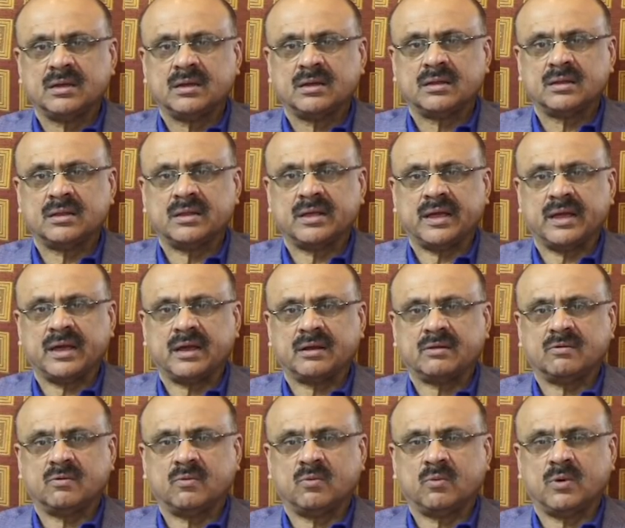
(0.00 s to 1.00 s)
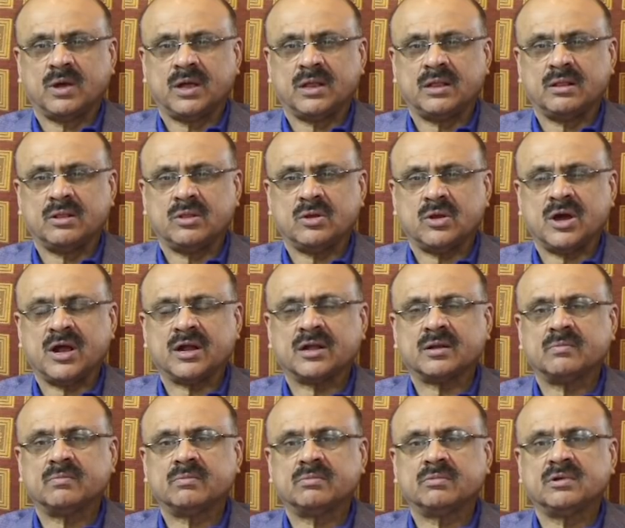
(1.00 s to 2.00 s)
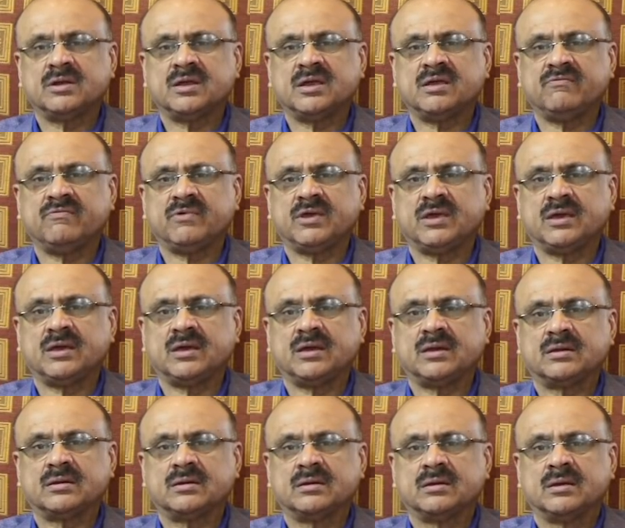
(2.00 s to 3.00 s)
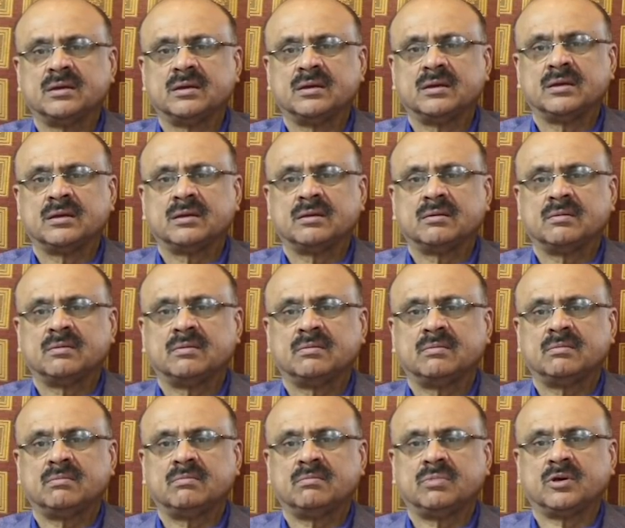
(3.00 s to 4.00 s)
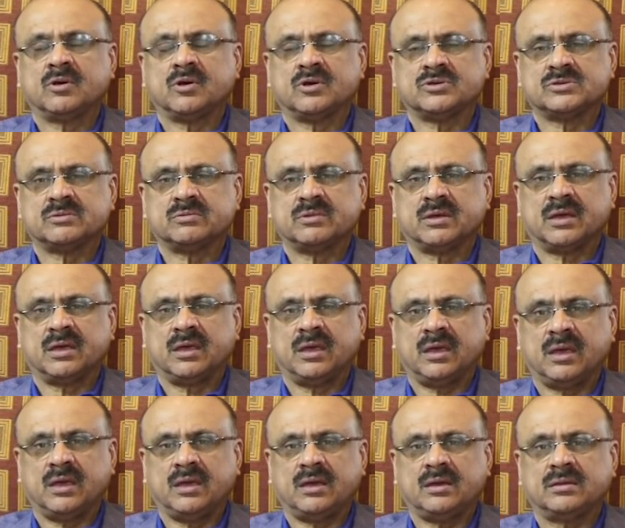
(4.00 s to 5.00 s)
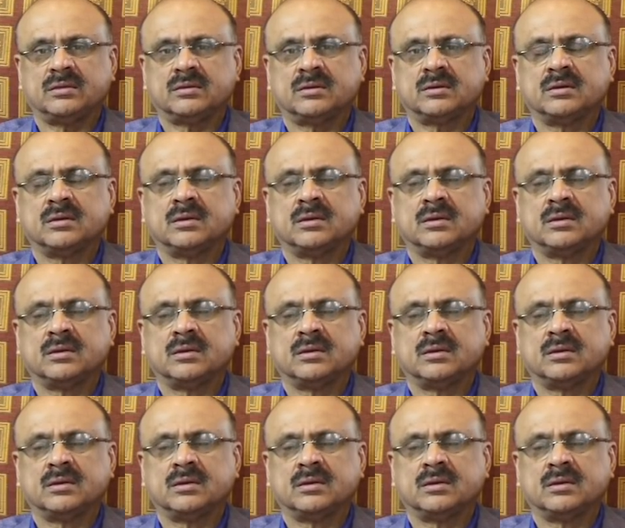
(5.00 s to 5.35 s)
that one not deviate because of the hate,